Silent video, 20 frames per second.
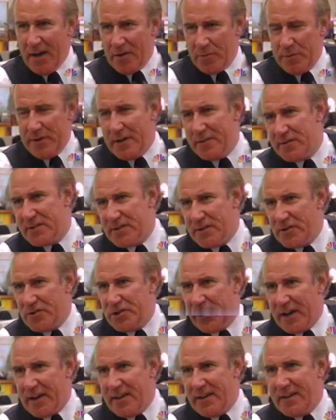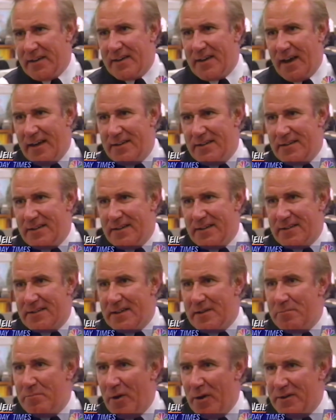We never saw Jackie Kennedy as
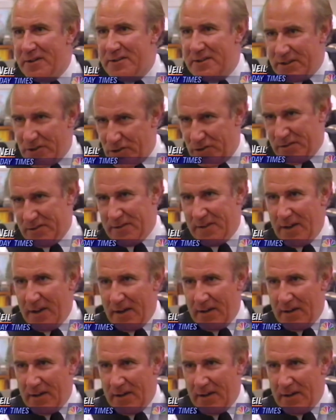a politician.